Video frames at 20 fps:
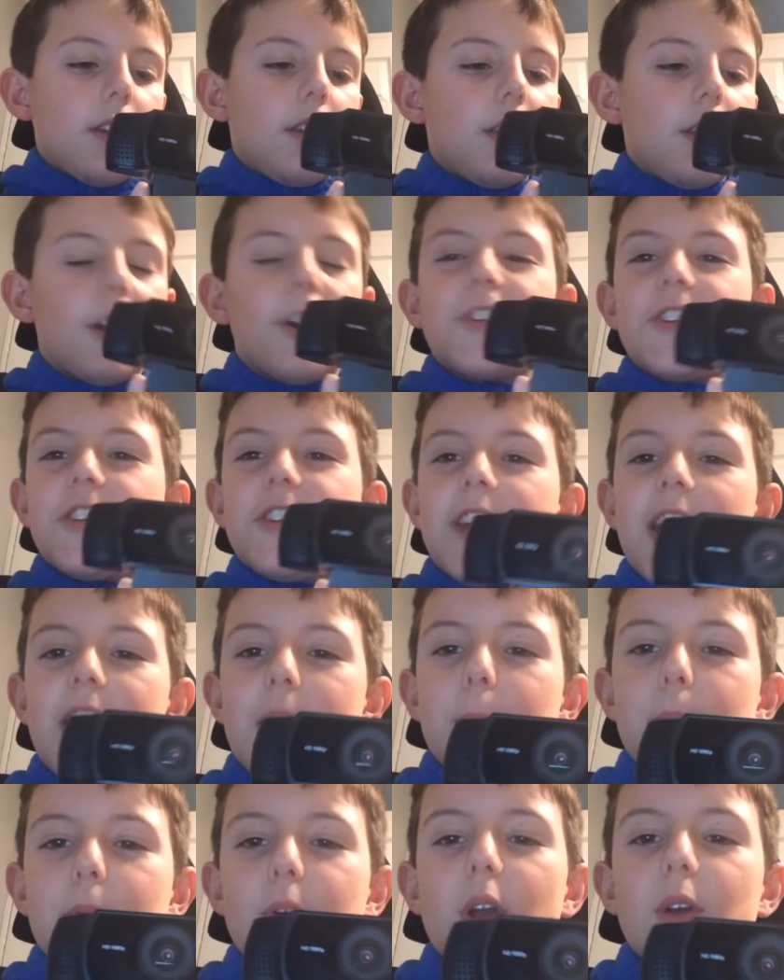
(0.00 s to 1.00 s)
Logitech
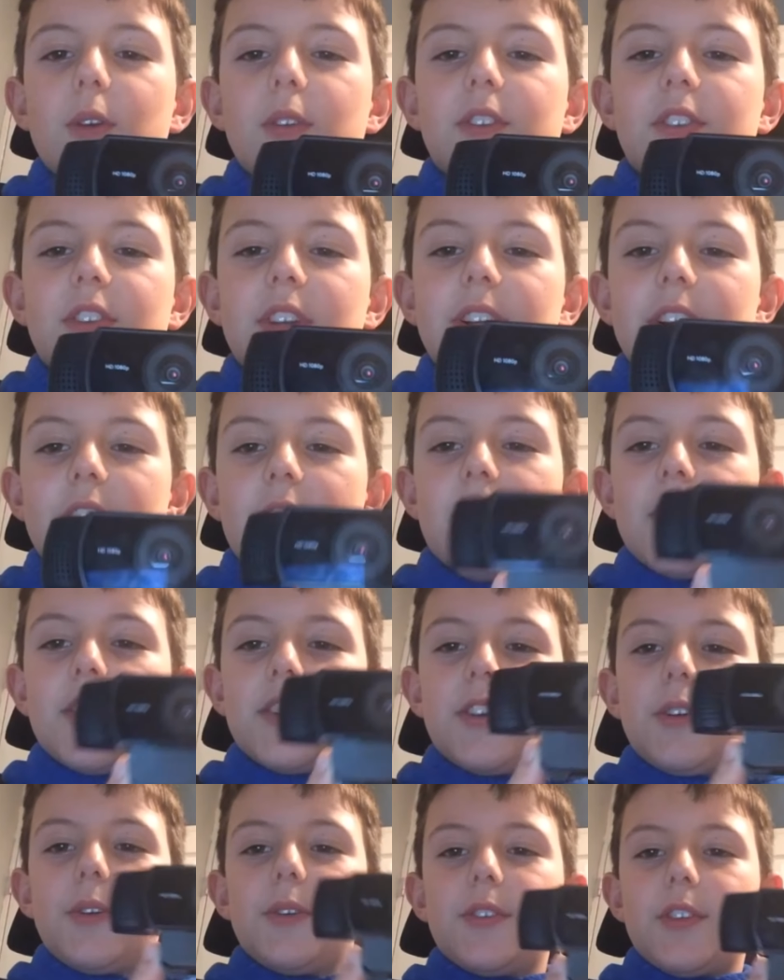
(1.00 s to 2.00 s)
Pro
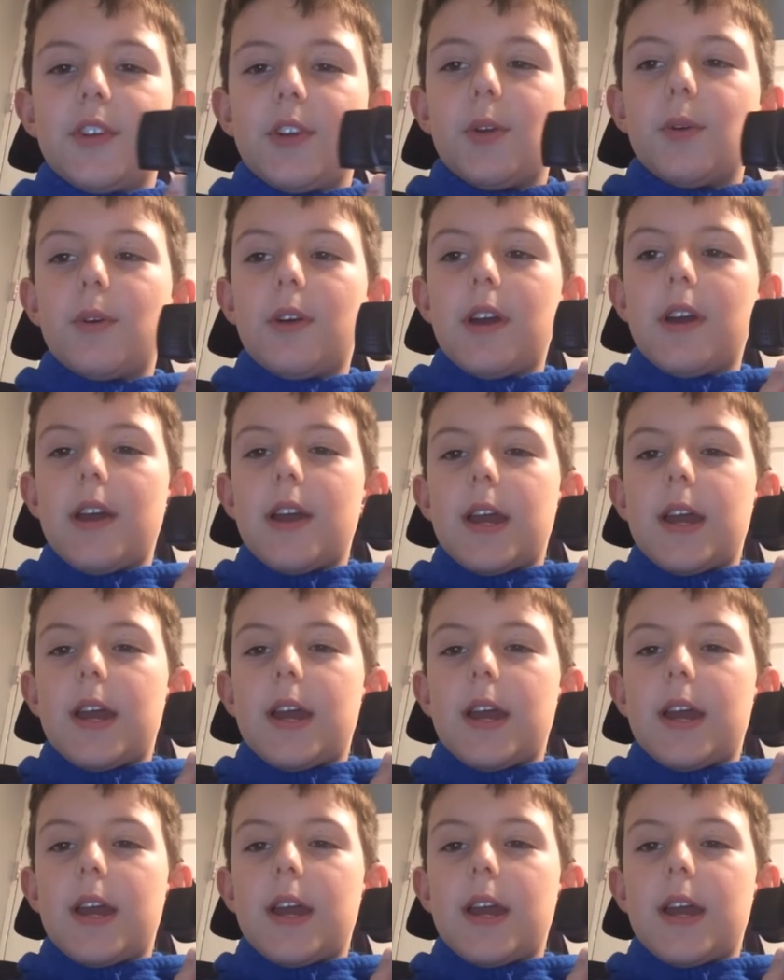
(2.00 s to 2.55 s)
C922